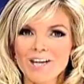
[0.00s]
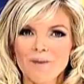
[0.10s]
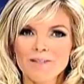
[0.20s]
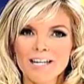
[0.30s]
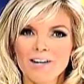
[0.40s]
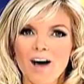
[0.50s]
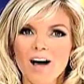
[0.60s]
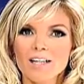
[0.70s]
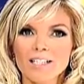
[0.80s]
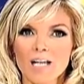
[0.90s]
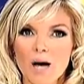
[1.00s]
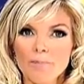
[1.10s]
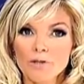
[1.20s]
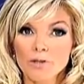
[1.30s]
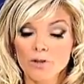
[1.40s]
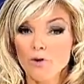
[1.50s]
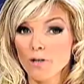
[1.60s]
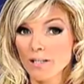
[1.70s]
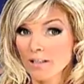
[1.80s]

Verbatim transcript: top ten hottest couples according